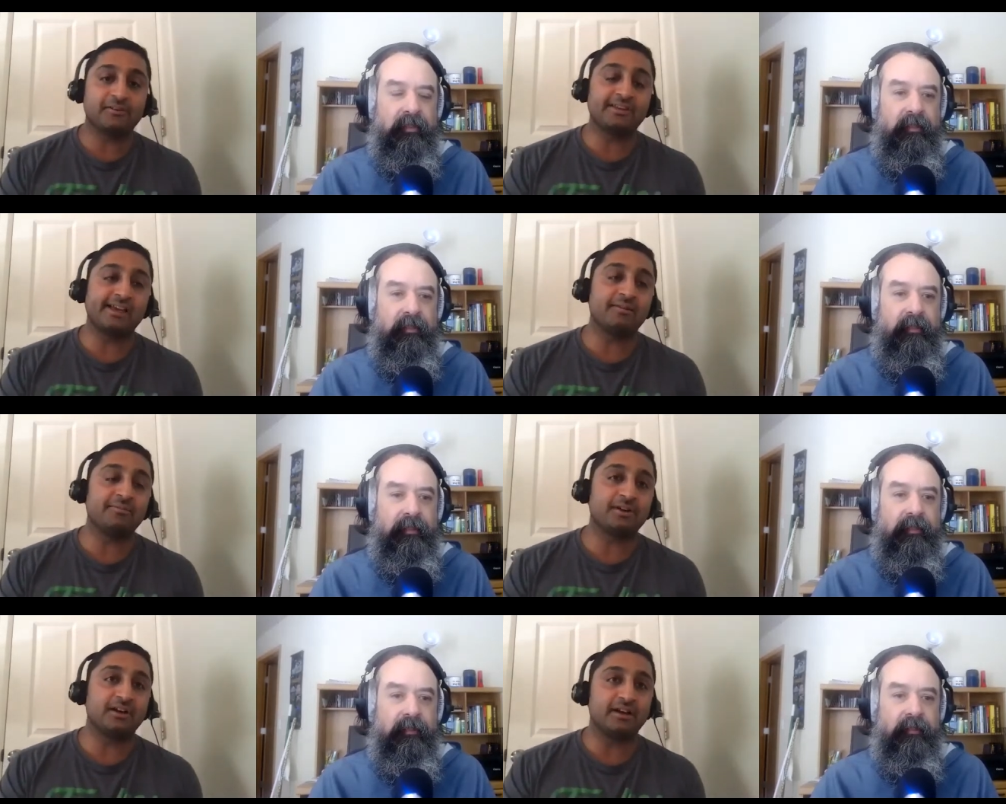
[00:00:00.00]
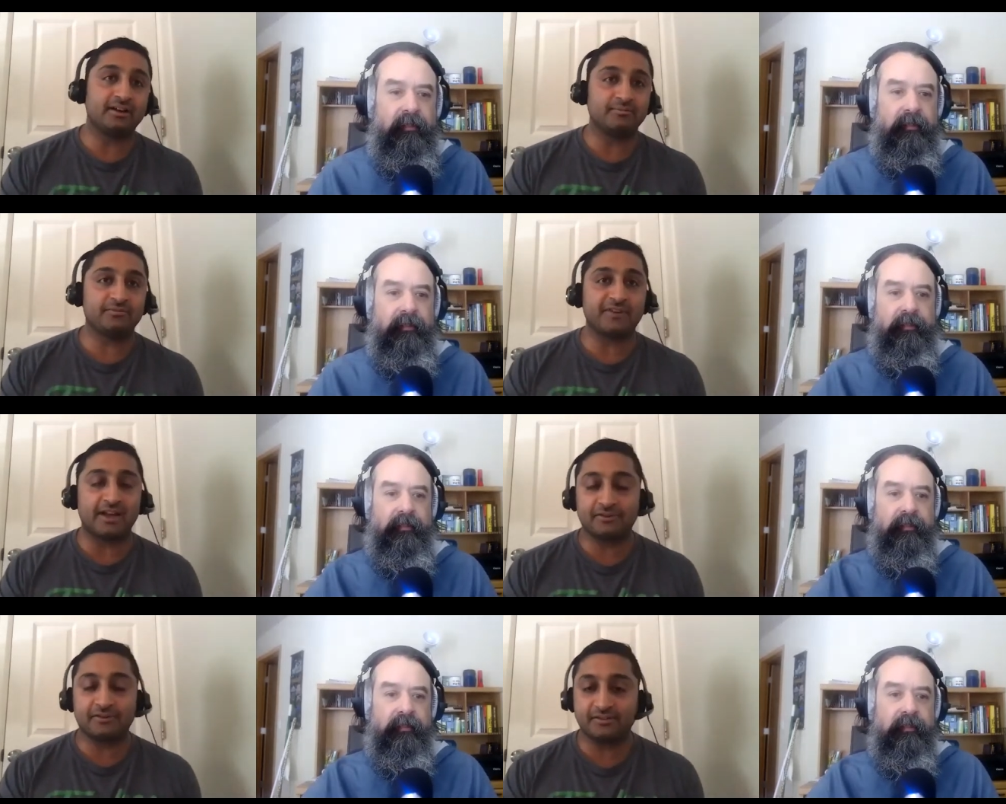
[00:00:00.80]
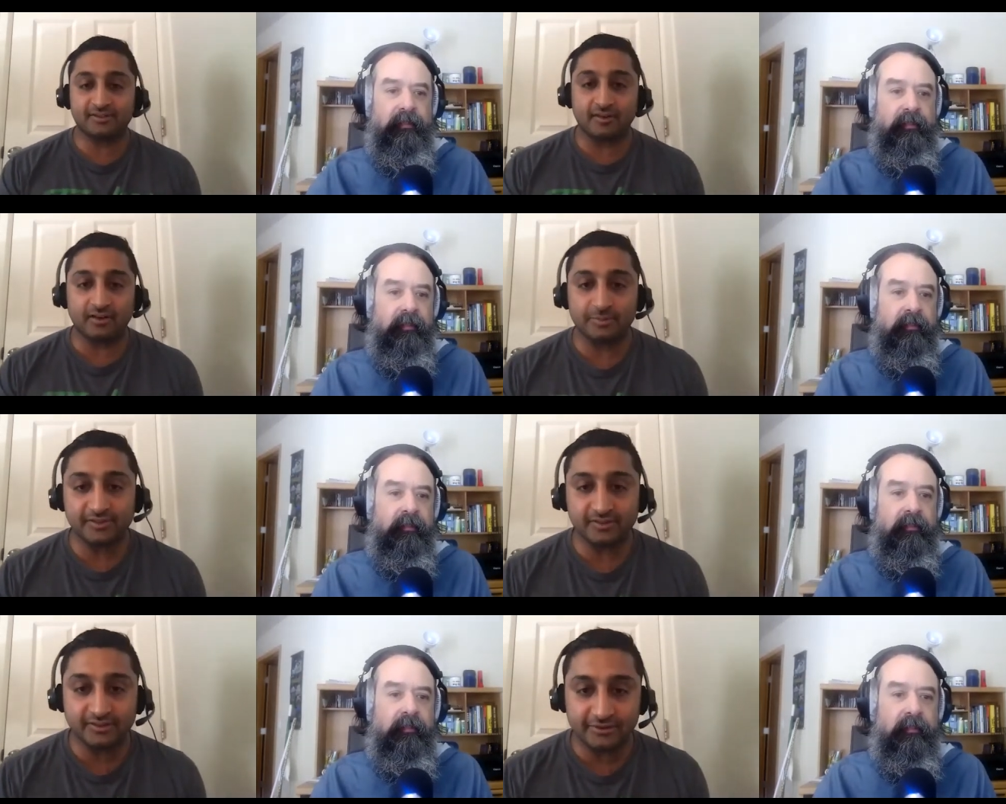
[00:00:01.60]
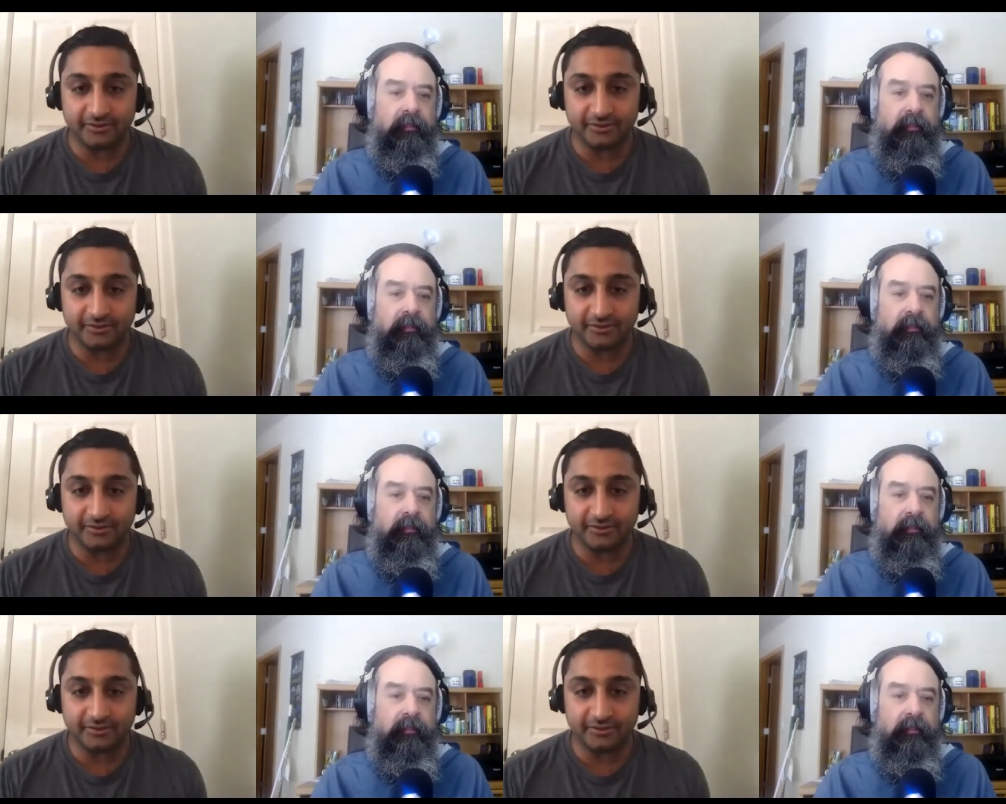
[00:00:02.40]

Speaker 1: them. 500 Startups is another